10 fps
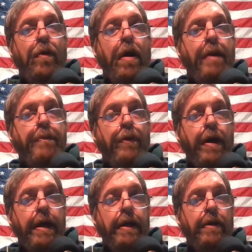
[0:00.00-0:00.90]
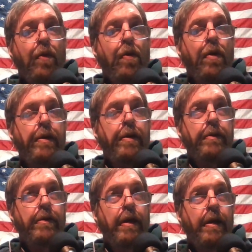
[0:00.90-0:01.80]
operate
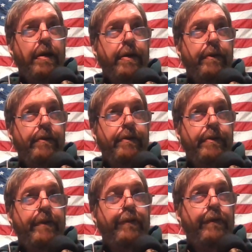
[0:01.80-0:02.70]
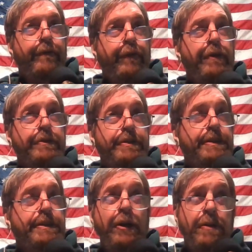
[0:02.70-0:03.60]
on different
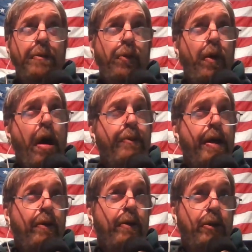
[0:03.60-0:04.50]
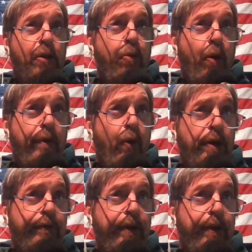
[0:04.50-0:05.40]
frequencies. Most of them will operate on a
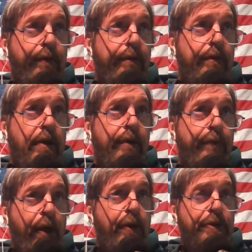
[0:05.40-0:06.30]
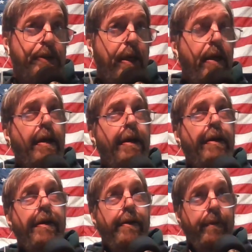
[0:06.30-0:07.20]
2.4 frequency.
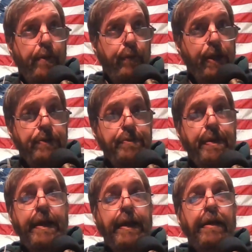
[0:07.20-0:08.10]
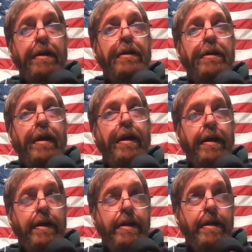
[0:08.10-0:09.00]
The reason being,
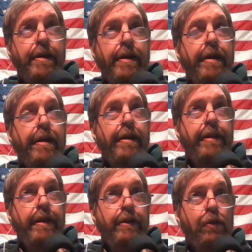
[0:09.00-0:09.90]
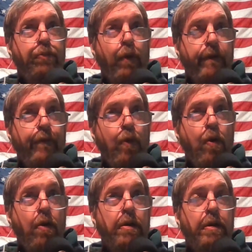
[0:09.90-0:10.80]
again, the
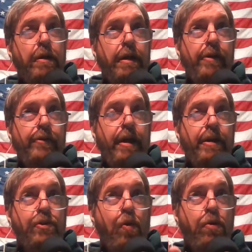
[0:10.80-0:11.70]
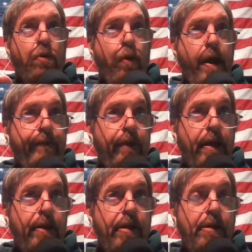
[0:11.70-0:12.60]
2.4 is a shorter
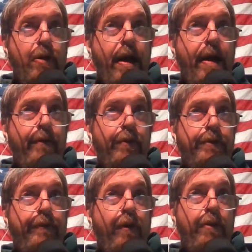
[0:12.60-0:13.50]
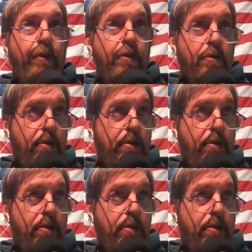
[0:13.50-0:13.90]
wavelength. It travels further,